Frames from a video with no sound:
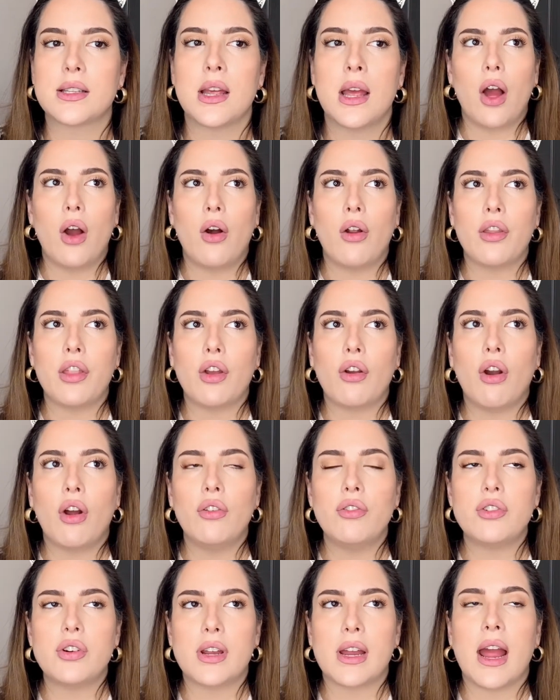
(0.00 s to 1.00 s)
On the
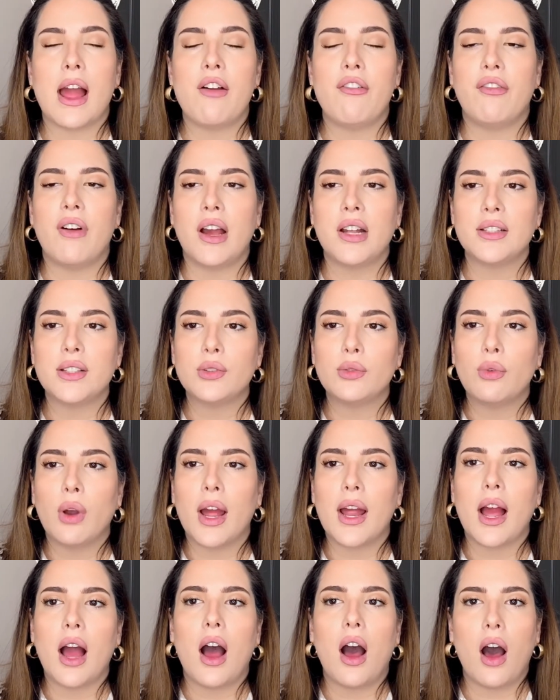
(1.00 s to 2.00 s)
contrary, I find it quite
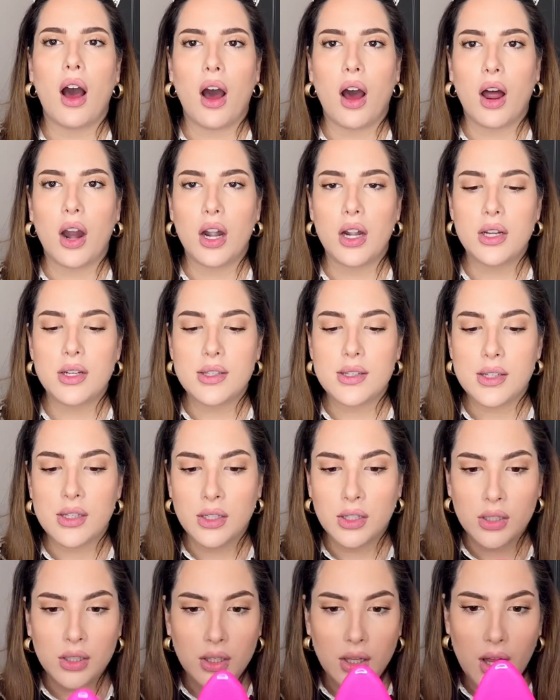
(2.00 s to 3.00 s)
hard,
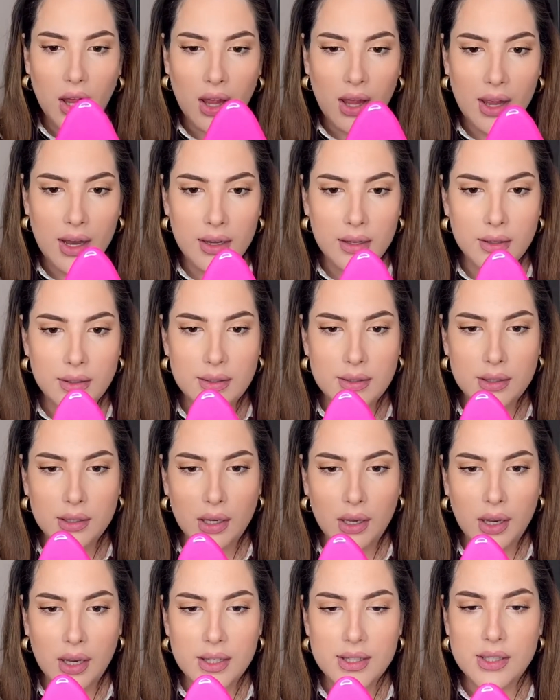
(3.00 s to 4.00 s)
and
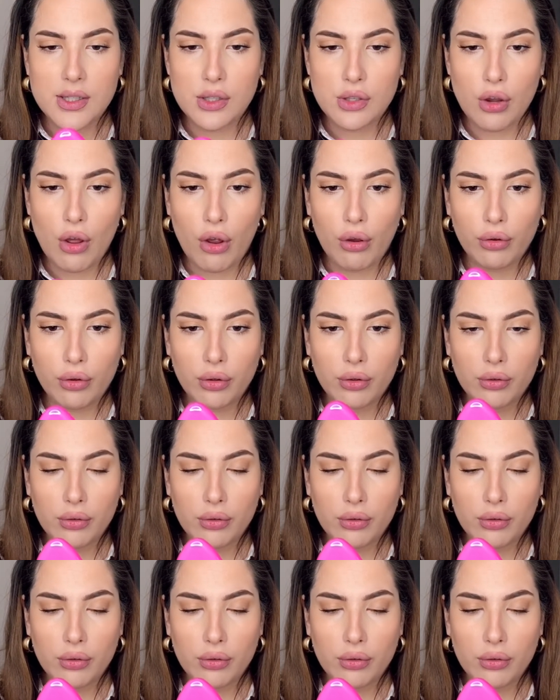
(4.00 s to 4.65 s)
it's not,